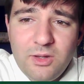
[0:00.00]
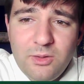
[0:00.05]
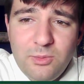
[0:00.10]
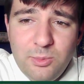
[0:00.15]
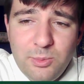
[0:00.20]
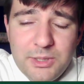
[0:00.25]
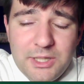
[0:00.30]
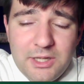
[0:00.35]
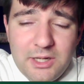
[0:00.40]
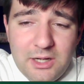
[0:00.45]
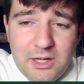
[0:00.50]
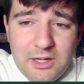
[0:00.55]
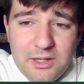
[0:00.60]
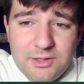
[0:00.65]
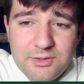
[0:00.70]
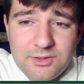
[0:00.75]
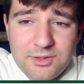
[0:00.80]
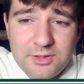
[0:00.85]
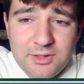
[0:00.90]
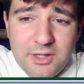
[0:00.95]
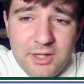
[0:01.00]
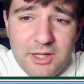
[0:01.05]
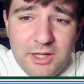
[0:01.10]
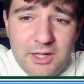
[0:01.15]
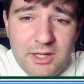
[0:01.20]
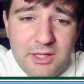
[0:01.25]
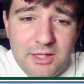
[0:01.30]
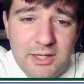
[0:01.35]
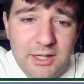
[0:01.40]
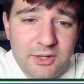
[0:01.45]
because,
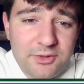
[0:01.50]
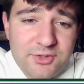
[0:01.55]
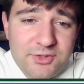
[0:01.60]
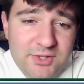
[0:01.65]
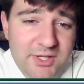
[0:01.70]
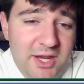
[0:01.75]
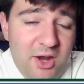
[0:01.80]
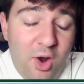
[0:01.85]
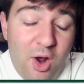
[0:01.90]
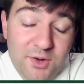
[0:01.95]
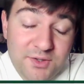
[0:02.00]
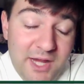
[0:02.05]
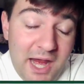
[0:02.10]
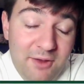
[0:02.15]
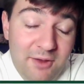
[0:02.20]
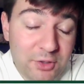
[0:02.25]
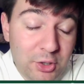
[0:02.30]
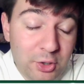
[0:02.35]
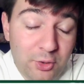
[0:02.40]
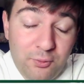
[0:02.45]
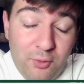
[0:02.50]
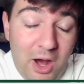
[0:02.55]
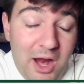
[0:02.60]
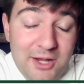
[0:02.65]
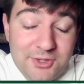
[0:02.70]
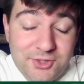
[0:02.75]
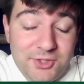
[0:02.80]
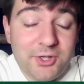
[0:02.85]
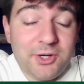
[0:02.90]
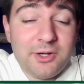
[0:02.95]
you know, the Seahawks have a good
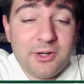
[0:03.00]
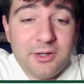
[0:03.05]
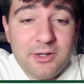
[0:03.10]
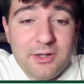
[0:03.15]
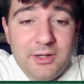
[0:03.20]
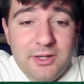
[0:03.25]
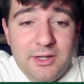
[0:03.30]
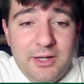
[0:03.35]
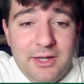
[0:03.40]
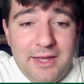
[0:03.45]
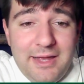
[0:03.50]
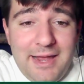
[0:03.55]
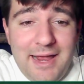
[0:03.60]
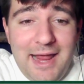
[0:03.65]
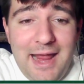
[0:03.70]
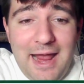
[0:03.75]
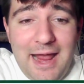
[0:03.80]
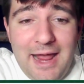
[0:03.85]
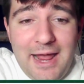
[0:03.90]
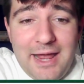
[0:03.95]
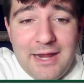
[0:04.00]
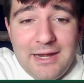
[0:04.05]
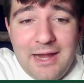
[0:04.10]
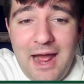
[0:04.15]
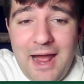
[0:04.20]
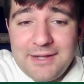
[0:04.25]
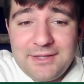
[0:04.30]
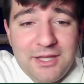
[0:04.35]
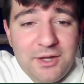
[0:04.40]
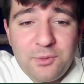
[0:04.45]
roster. And
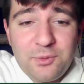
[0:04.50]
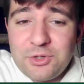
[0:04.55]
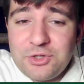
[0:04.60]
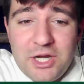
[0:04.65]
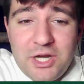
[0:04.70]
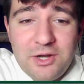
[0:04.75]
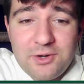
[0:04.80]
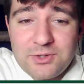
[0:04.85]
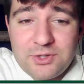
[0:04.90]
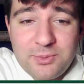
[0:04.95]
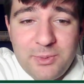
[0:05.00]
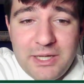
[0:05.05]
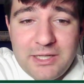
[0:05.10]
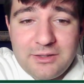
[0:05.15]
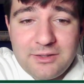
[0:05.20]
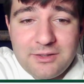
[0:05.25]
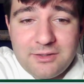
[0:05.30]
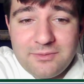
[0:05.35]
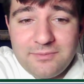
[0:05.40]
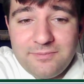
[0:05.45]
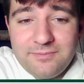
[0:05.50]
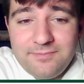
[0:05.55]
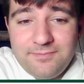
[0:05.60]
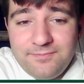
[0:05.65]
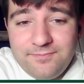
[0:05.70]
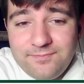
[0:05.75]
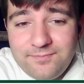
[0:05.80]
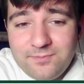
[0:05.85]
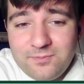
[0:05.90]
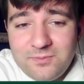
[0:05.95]
I think with Geno Smith,
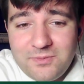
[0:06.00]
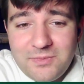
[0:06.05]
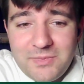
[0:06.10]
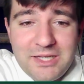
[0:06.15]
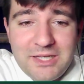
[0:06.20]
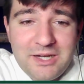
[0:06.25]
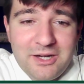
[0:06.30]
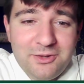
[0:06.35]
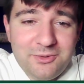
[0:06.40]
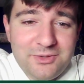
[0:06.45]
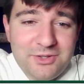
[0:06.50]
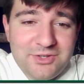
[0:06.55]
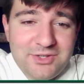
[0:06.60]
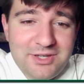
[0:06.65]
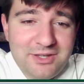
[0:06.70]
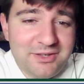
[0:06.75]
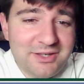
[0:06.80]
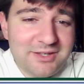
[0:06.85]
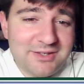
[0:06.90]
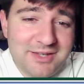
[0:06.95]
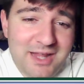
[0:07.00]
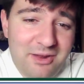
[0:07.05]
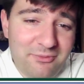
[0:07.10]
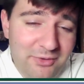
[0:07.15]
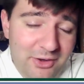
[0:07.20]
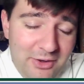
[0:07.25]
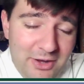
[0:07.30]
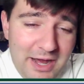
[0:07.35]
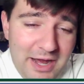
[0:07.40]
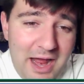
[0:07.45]
you know, the ceiling's not
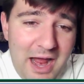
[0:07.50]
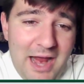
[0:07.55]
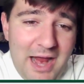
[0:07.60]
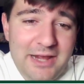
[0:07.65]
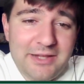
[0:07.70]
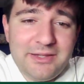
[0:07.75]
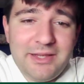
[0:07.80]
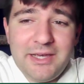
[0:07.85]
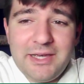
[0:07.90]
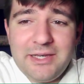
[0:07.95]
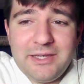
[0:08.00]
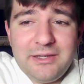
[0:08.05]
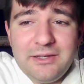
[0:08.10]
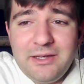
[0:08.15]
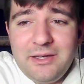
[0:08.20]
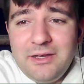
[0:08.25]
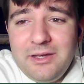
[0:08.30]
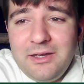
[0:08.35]
very high. They